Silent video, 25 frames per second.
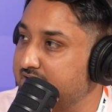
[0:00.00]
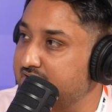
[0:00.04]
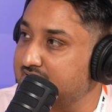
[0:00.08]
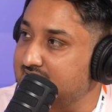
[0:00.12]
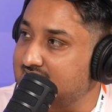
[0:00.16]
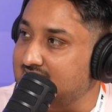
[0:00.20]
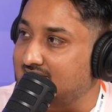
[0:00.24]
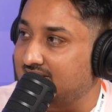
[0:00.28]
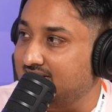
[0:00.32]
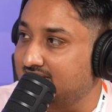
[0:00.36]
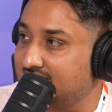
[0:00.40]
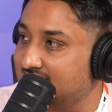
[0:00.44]

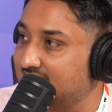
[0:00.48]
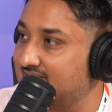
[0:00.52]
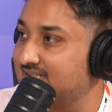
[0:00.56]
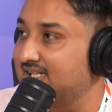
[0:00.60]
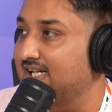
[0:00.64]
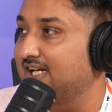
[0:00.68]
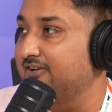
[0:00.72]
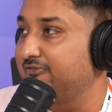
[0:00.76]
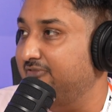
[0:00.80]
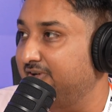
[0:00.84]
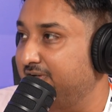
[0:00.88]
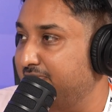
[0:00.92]
cycle
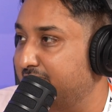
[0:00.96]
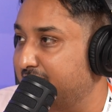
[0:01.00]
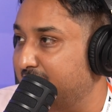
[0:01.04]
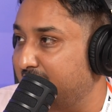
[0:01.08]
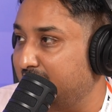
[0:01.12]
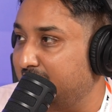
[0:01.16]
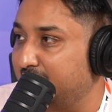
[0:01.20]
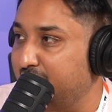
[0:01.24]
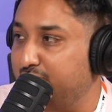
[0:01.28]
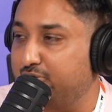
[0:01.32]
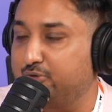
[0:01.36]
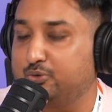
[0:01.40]
that we
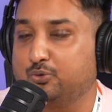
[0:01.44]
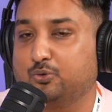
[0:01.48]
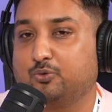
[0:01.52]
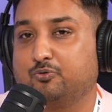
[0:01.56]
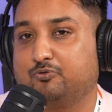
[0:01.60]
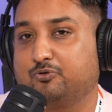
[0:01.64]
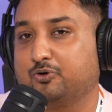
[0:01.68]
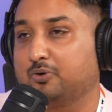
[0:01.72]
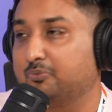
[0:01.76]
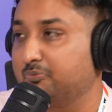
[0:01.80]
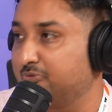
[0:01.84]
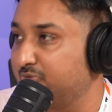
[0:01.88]
went through.
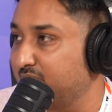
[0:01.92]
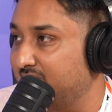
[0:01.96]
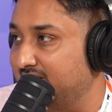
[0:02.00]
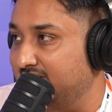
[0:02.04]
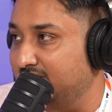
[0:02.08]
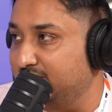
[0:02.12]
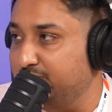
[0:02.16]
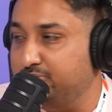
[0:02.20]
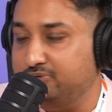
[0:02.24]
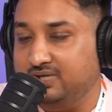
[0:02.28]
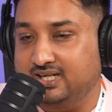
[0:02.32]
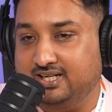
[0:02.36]
From
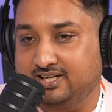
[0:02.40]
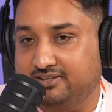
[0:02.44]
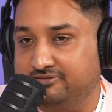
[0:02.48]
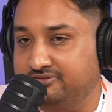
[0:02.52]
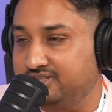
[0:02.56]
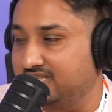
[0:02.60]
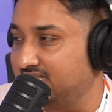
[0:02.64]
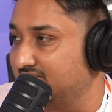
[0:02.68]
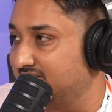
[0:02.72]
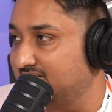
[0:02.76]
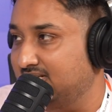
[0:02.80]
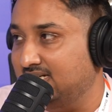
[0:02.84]
2020,
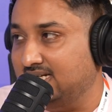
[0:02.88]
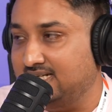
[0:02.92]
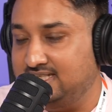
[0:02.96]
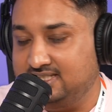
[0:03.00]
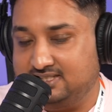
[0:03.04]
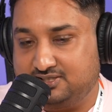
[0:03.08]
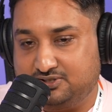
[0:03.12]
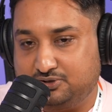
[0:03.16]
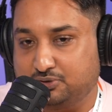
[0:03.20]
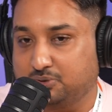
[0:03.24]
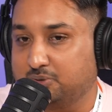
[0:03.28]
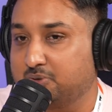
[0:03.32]
we
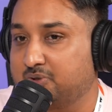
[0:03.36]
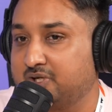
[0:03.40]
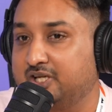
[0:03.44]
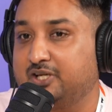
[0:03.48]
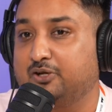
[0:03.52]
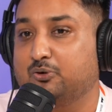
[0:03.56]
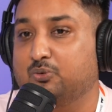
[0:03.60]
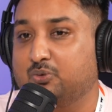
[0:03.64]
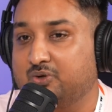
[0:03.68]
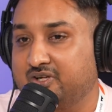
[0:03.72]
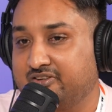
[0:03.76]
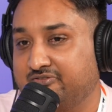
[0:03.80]
realized, okay,
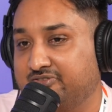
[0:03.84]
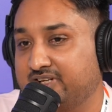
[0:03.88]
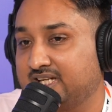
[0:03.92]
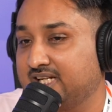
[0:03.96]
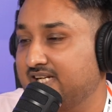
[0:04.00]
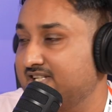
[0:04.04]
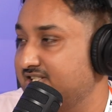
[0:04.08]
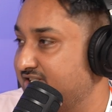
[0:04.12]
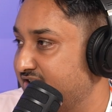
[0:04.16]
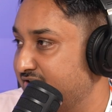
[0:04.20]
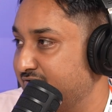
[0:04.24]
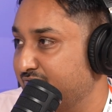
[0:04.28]

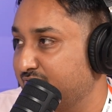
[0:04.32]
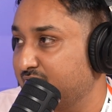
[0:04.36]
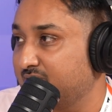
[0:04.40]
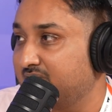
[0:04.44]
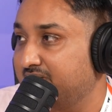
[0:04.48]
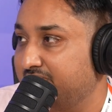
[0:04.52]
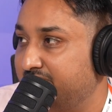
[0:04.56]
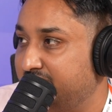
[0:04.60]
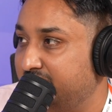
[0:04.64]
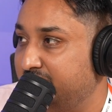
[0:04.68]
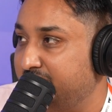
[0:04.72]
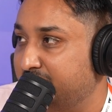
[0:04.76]
notification for
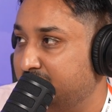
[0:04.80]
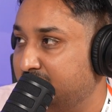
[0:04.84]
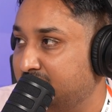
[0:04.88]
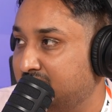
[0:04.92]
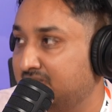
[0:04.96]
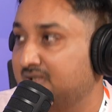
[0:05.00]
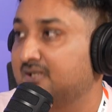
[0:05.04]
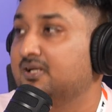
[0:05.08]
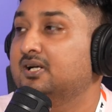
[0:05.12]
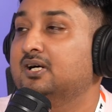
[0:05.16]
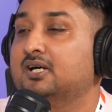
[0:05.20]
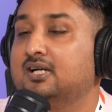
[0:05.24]

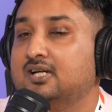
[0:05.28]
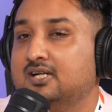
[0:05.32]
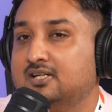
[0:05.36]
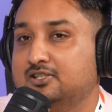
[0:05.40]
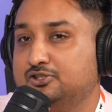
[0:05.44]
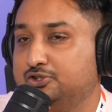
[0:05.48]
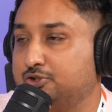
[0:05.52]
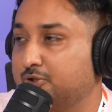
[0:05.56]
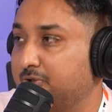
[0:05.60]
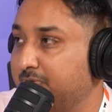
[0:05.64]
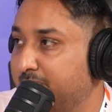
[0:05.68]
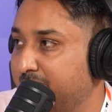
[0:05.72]
everyone
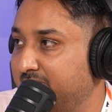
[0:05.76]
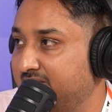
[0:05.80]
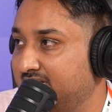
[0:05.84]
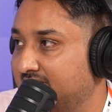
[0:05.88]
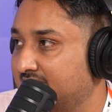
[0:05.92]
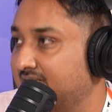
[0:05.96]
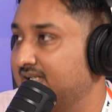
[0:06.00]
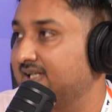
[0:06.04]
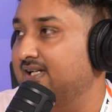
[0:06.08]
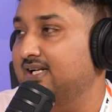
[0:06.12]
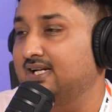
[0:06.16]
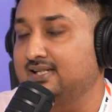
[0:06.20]
should be
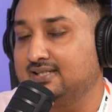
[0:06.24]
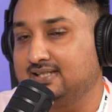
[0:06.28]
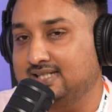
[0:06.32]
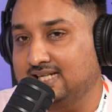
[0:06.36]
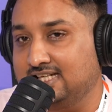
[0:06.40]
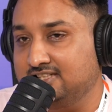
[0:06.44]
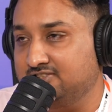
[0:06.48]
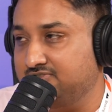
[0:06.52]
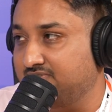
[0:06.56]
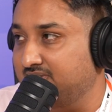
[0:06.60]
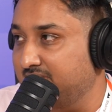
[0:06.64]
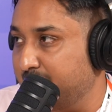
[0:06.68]
there, and
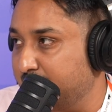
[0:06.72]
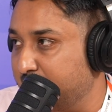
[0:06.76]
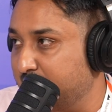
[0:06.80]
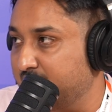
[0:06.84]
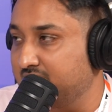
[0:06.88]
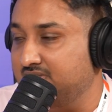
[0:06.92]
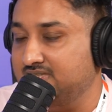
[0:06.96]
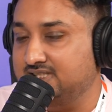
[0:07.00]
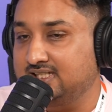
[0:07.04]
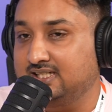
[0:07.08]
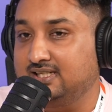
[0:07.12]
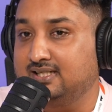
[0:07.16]
that's why
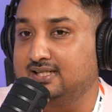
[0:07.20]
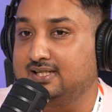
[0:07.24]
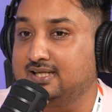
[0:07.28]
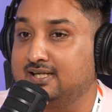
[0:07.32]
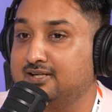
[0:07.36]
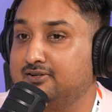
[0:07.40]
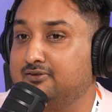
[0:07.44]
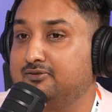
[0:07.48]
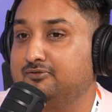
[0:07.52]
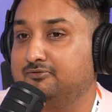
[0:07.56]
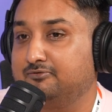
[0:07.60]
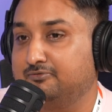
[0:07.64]
push. And
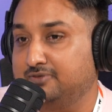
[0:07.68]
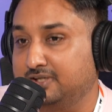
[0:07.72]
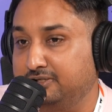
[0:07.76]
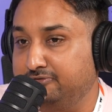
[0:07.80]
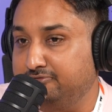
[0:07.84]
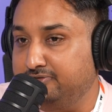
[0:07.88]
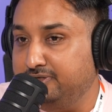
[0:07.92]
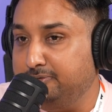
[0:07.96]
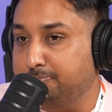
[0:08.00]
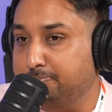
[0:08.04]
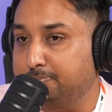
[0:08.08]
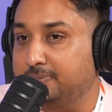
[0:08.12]
then when
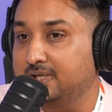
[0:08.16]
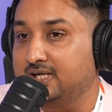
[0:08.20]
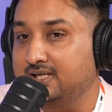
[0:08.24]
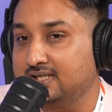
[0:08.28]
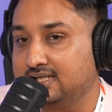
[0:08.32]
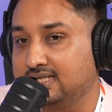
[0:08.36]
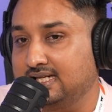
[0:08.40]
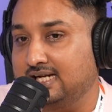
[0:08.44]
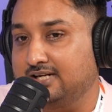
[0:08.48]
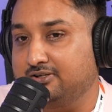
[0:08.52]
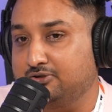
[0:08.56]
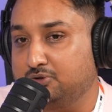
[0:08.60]
we build
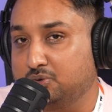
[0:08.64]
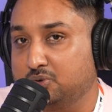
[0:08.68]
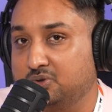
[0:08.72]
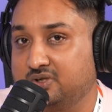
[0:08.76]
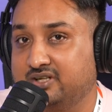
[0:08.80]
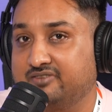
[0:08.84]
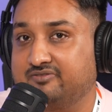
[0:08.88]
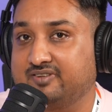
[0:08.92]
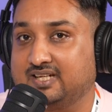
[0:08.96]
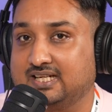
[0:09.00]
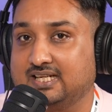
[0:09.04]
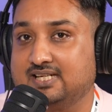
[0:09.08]
that
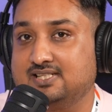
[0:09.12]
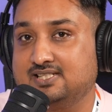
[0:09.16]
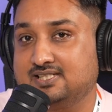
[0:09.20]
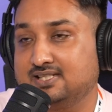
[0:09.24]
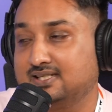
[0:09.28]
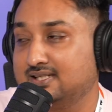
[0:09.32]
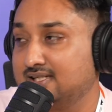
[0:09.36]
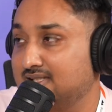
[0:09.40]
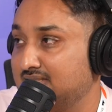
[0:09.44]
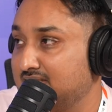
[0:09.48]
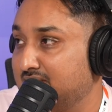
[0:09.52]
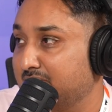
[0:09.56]

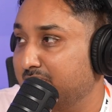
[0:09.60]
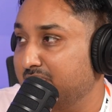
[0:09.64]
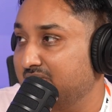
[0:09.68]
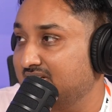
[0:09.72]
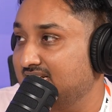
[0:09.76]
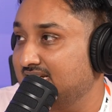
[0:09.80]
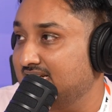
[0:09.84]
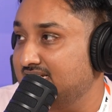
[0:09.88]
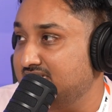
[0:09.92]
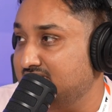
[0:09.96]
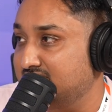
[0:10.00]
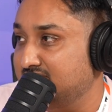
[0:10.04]
notification and
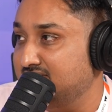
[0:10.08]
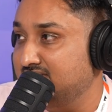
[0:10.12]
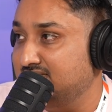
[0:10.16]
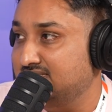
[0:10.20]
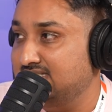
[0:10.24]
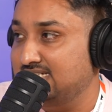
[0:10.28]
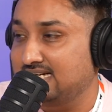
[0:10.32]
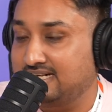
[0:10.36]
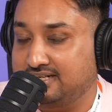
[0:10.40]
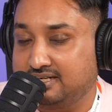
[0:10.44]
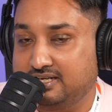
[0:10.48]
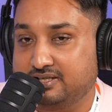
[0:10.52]
communication
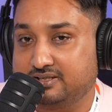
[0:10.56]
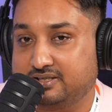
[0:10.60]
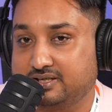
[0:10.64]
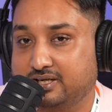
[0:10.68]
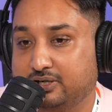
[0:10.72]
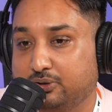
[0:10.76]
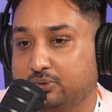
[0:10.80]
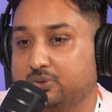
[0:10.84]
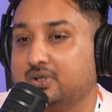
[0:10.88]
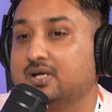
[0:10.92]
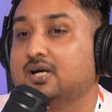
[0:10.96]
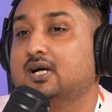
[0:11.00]
sector
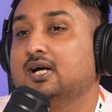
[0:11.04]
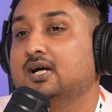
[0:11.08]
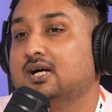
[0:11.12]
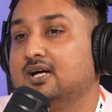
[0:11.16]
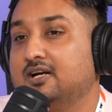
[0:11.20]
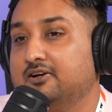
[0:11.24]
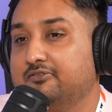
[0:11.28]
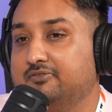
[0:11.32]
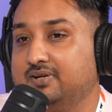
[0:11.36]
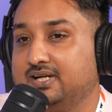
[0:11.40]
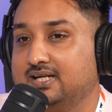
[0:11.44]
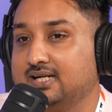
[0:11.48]
out,
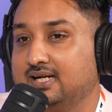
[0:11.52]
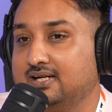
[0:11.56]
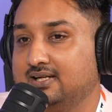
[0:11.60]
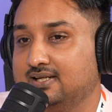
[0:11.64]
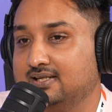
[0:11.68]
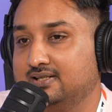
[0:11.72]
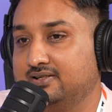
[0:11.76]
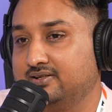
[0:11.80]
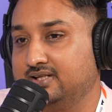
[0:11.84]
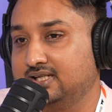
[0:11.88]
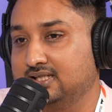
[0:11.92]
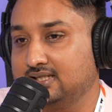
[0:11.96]
we kind
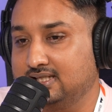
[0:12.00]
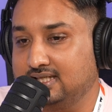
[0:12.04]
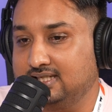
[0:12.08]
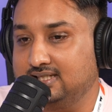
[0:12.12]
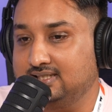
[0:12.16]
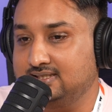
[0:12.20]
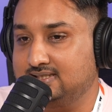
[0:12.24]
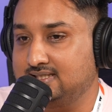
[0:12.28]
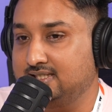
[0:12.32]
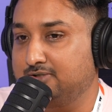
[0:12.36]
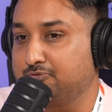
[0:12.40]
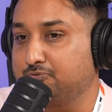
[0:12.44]
of
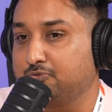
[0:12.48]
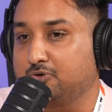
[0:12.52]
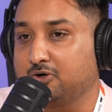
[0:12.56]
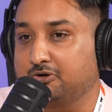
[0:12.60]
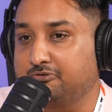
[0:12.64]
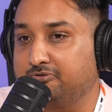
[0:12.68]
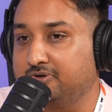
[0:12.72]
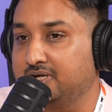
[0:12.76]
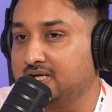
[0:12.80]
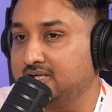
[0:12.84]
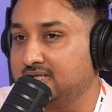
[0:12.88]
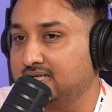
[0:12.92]
realized that what
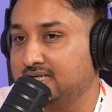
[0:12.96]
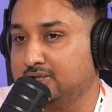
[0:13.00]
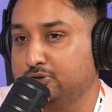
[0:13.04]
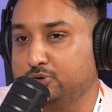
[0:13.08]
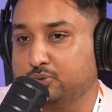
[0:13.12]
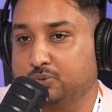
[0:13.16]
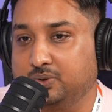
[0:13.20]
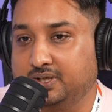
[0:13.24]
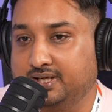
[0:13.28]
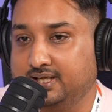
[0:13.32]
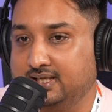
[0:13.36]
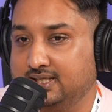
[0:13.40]
we are
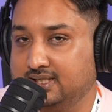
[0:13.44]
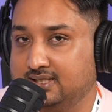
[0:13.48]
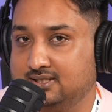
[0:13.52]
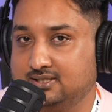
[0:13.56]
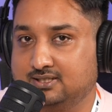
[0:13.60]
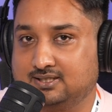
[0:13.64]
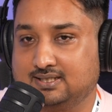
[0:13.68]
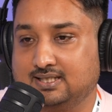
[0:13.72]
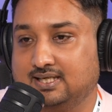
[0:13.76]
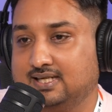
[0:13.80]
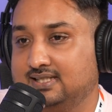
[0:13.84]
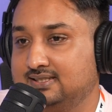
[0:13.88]
doing
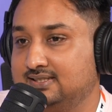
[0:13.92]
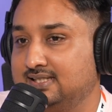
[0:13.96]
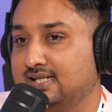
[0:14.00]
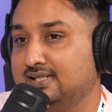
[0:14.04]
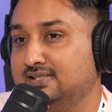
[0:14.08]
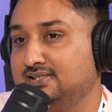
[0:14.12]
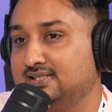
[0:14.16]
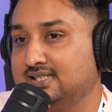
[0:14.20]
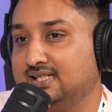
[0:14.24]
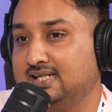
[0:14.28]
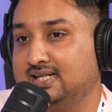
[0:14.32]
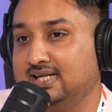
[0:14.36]
is
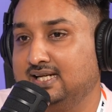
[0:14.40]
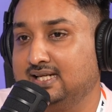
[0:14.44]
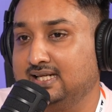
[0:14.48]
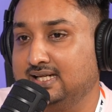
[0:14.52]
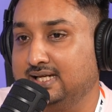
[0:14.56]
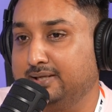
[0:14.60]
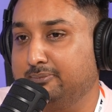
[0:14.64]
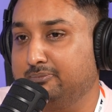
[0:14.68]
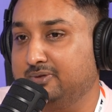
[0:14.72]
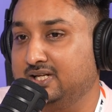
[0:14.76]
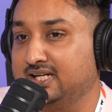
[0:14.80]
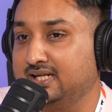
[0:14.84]
essentially
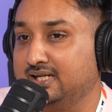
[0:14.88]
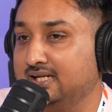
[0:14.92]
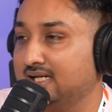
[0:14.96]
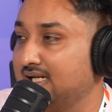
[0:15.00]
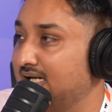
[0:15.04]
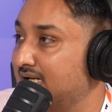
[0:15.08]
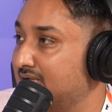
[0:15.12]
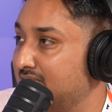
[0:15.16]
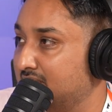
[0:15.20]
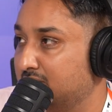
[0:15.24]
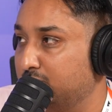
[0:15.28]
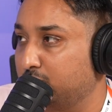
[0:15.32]
enabling
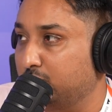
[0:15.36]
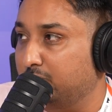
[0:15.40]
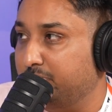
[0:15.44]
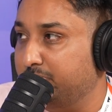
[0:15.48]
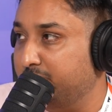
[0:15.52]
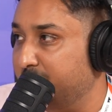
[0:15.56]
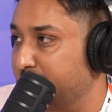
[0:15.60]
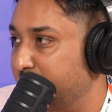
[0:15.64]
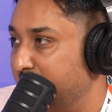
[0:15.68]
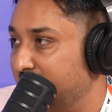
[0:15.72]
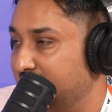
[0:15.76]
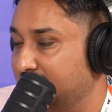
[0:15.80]

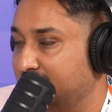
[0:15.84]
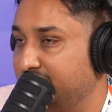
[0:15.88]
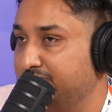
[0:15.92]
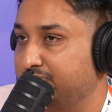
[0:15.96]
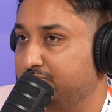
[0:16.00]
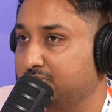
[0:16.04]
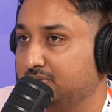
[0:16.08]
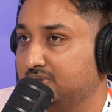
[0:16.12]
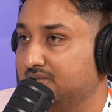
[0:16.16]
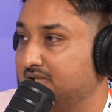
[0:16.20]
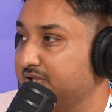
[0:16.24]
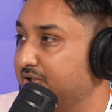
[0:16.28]
interoperability
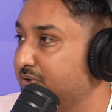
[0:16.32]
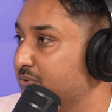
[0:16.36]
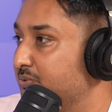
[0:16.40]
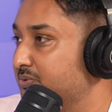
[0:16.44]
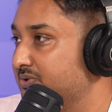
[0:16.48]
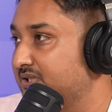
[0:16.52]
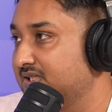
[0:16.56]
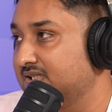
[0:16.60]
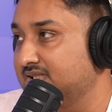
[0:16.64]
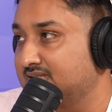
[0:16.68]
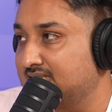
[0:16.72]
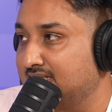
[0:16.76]
for the
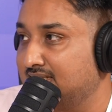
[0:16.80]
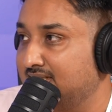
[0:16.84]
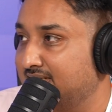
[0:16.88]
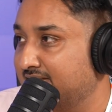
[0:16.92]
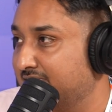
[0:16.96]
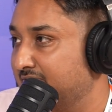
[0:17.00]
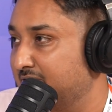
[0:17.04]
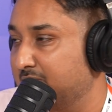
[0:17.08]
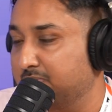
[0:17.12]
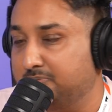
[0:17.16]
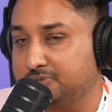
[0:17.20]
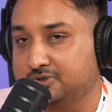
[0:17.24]
users and
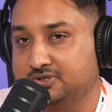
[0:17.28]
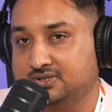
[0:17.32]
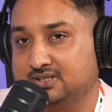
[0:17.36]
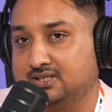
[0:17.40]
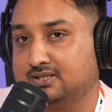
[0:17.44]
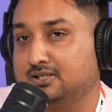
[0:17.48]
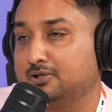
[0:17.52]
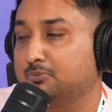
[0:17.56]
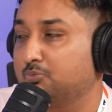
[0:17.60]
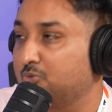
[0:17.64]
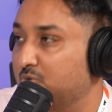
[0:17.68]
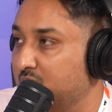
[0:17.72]
developers in
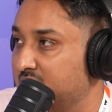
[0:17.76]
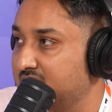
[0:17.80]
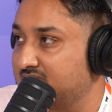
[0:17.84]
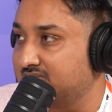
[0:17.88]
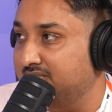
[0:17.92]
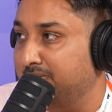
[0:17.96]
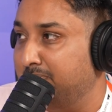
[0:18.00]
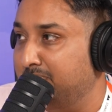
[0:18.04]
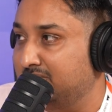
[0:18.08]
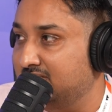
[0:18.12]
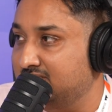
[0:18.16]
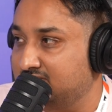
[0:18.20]
the most
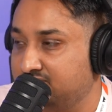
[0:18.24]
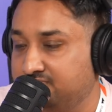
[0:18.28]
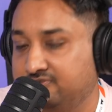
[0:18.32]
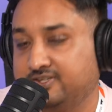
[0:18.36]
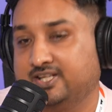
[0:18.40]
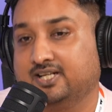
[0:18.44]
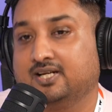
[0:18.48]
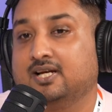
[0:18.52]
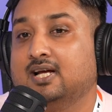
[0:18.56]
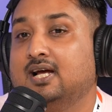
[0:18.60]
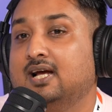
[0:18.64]
seamless way.